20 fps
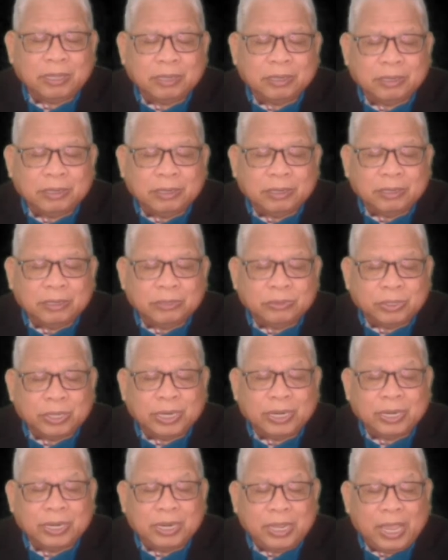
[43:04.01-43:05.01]
Okay?
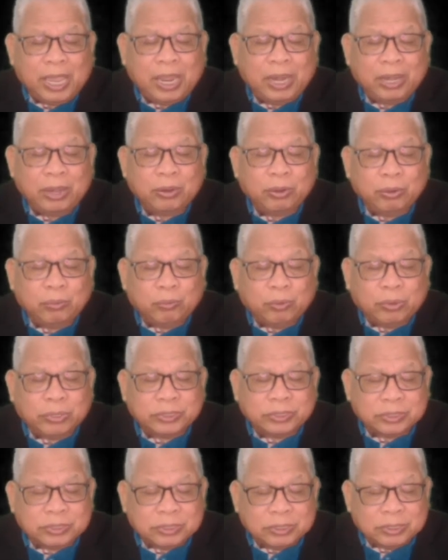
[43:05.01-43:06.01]
So in the end,
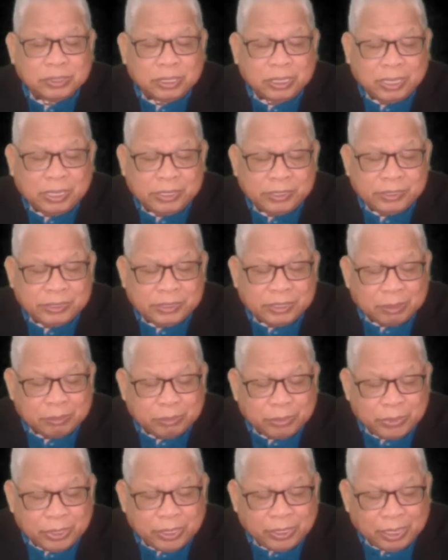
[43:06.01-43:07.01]
it was
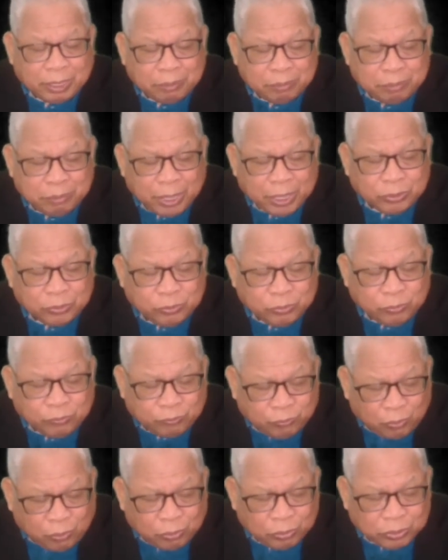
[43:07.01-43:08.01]
us that bring them
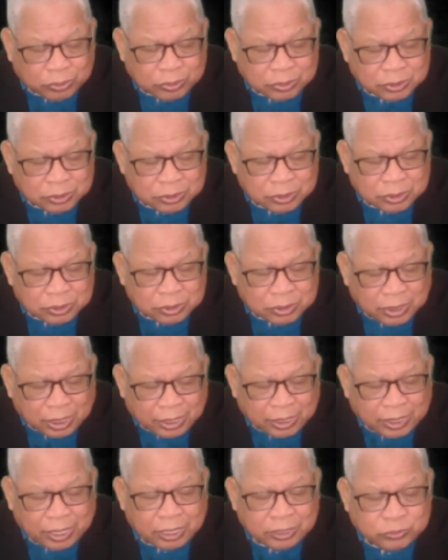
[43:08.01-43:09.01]
back to fold.
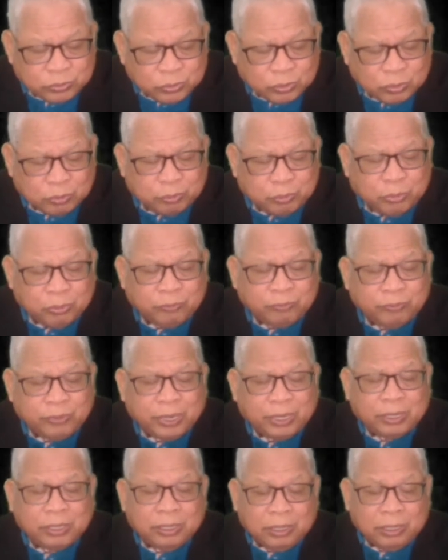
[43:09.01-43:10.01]
And that show
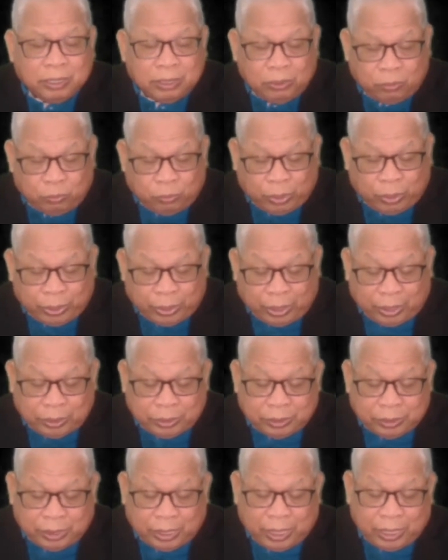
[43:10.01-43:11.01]
proof that
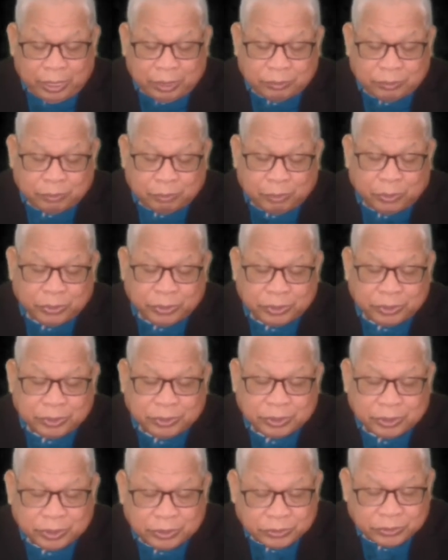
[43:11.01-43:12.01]
what Allah has
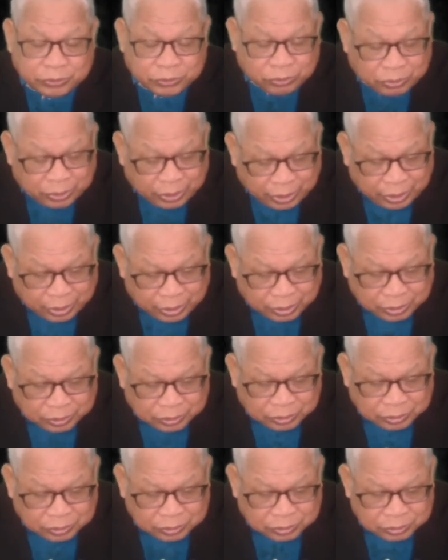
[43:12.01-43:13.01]
appointed is
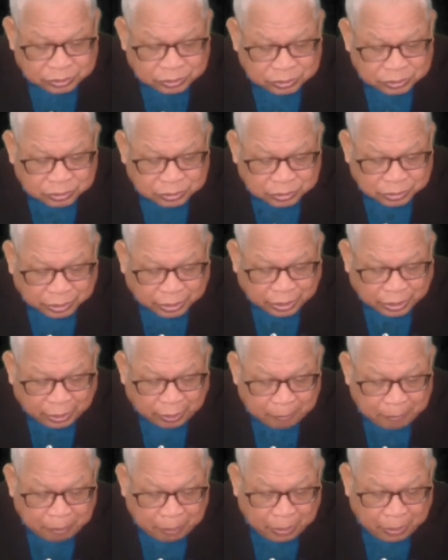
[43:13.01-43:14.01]
correct.
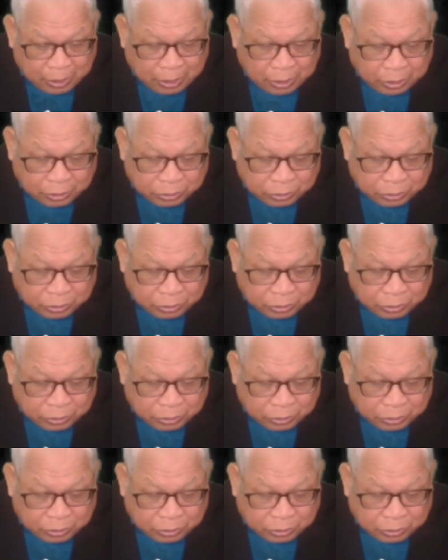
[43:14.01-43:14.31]
Okay?